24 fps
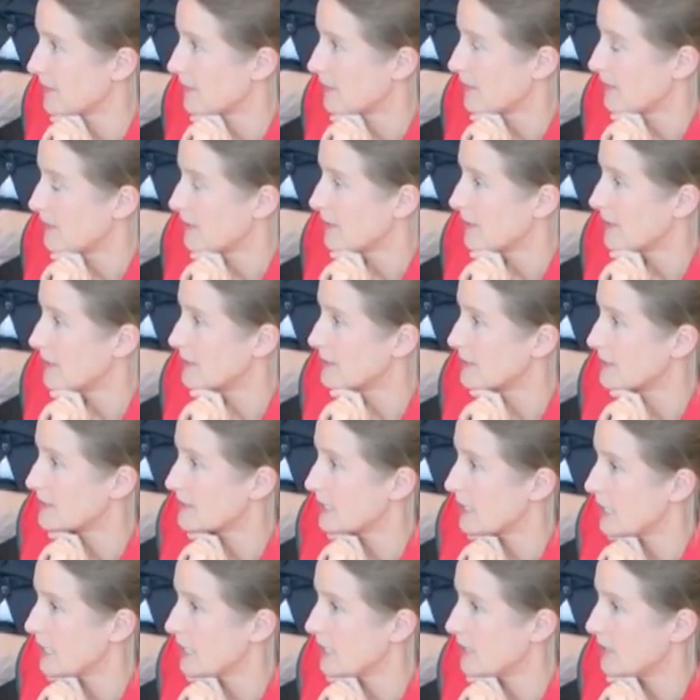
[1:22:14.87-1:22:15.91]
Mm. It
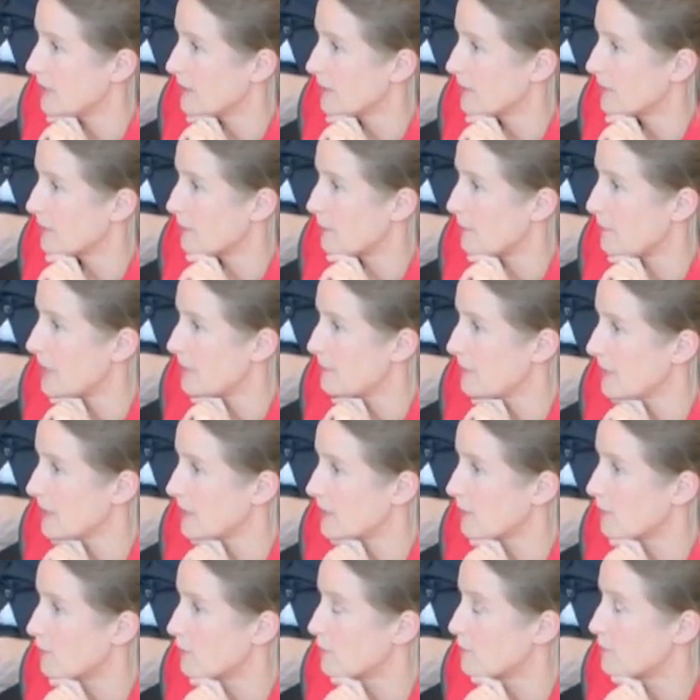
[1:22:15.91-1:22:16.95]
is a
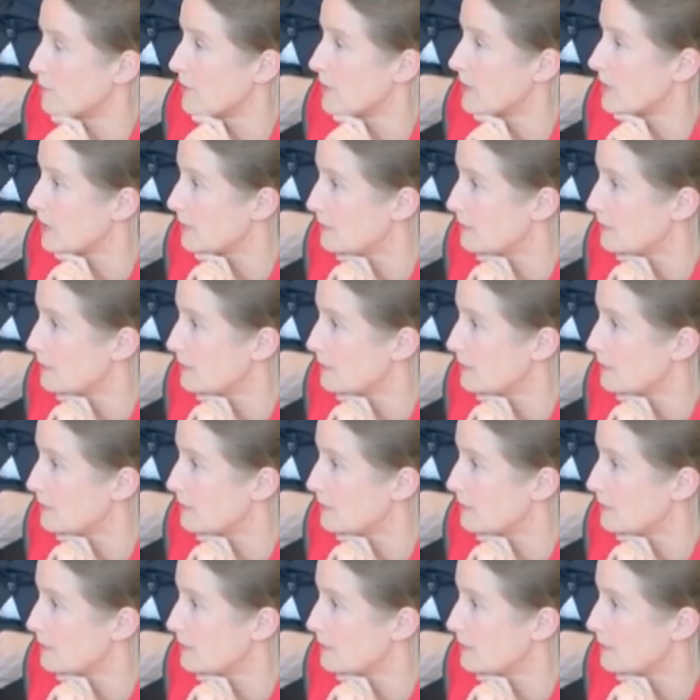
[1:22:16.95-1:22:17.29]
public law